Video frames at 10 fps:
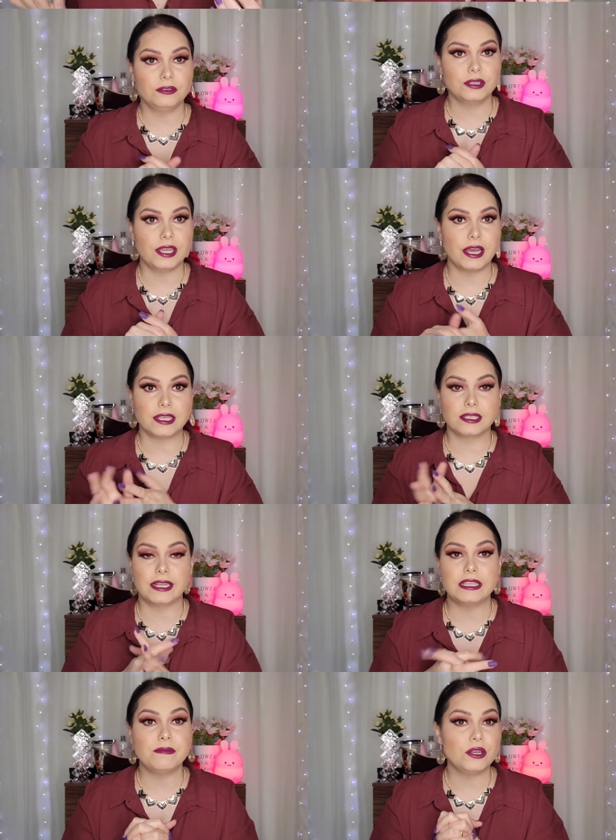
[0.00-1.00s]
today, guys.
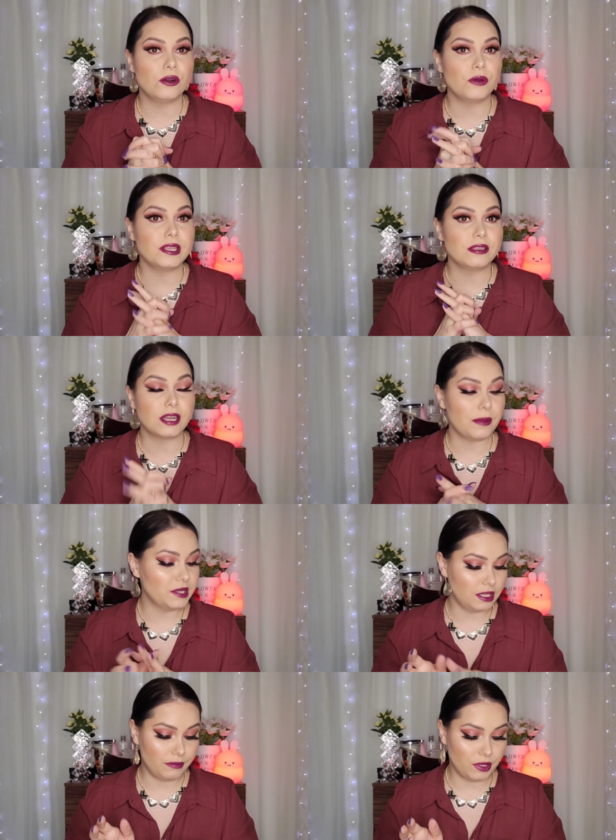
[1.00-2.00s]
Let me know in the
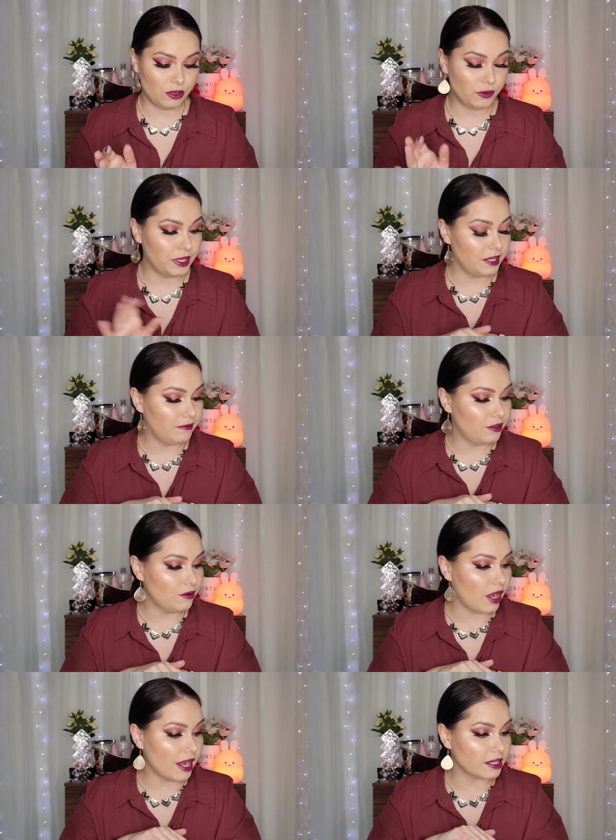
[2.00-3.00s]
comments down below if
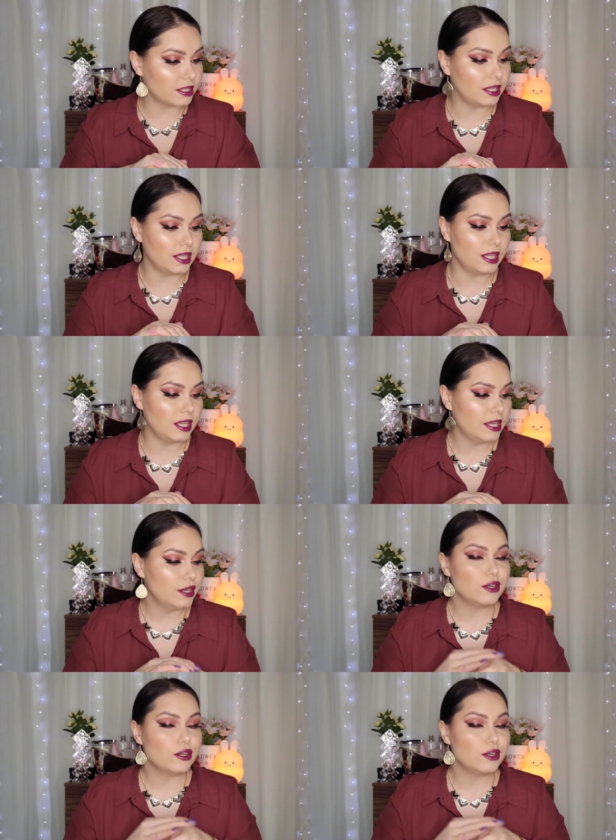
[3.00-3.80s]
you actually